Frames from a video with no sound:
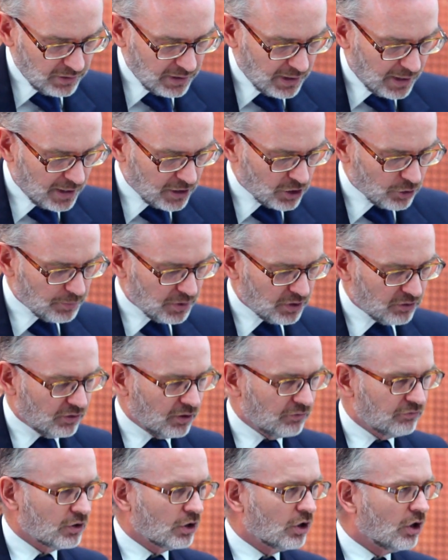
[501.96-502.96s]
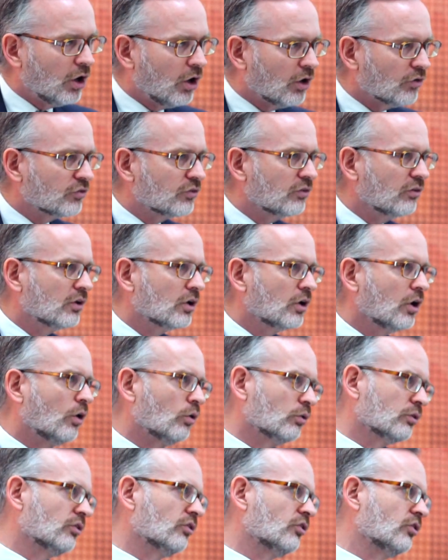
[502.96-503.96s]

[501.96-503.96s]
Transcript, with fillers: the argument of the cost of the gold